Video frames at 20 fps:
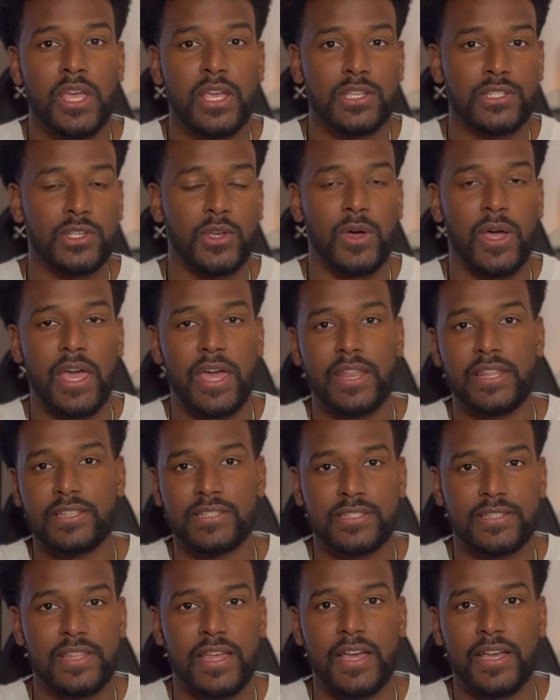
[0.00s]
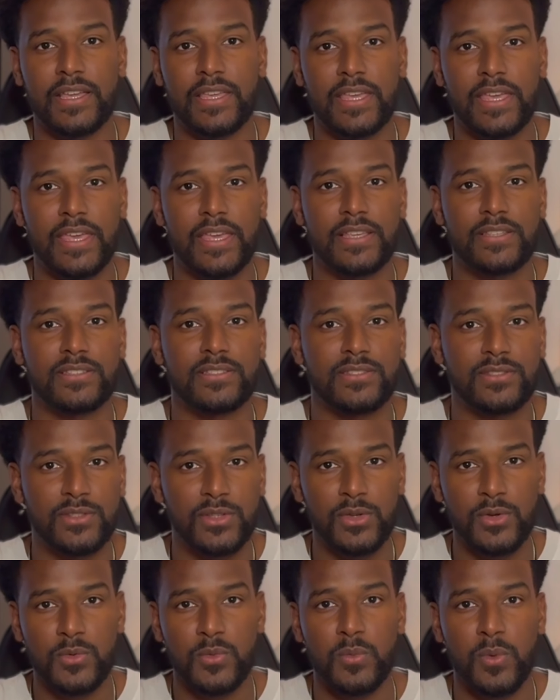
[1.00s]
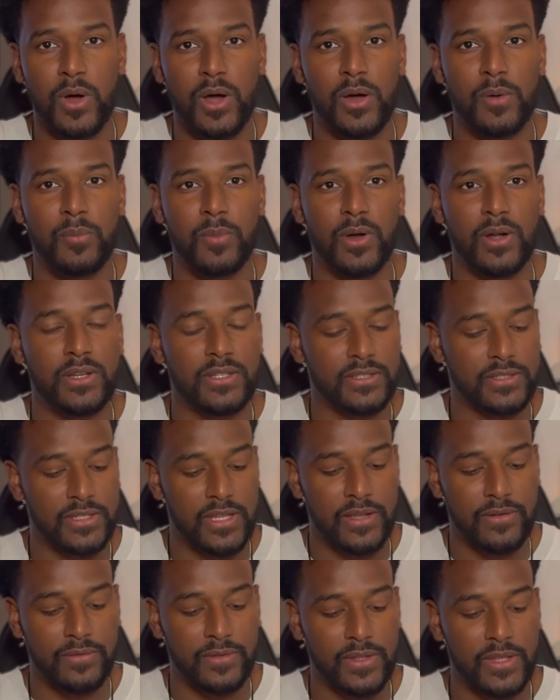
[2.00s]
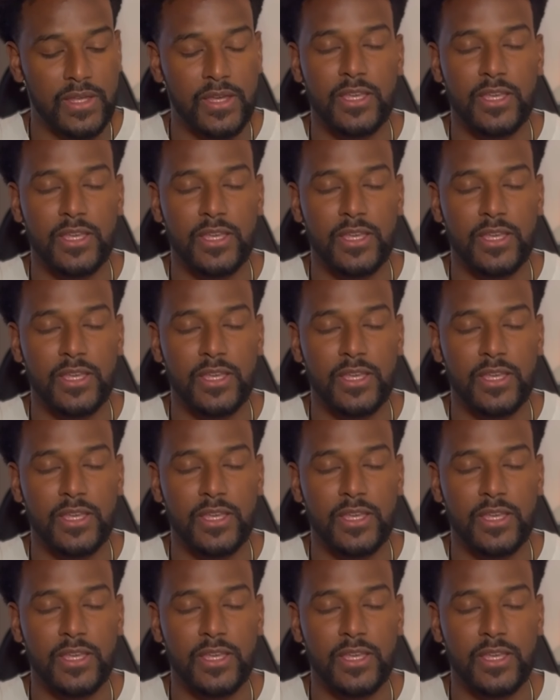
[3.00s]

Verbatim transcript: So adding StockX to Walmart is definitely